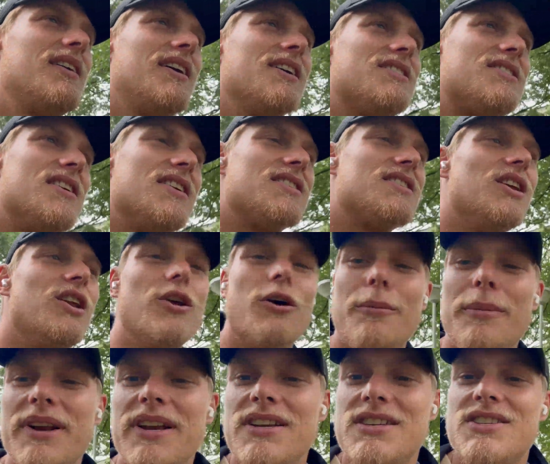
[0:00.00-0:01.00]
this
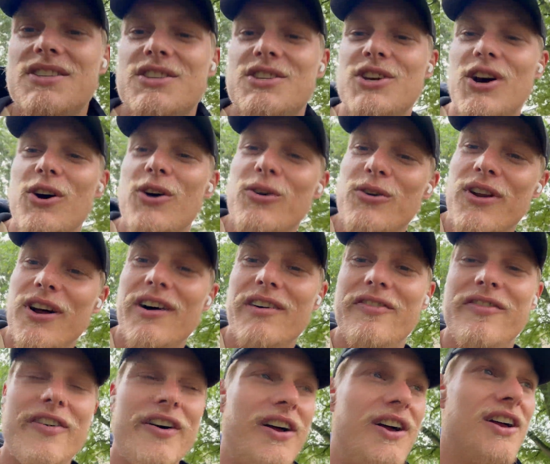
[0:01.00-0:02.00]
luminous zone of
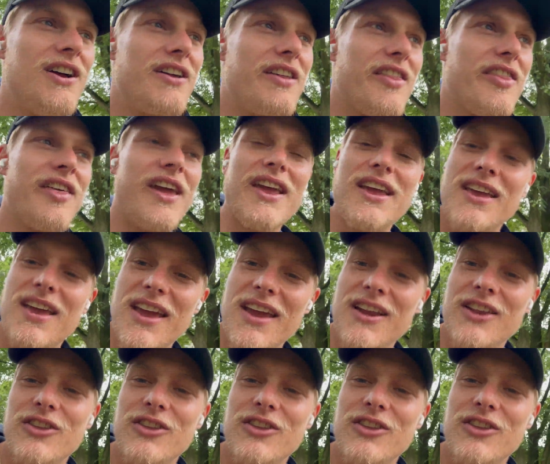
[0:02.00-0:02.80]
thinking,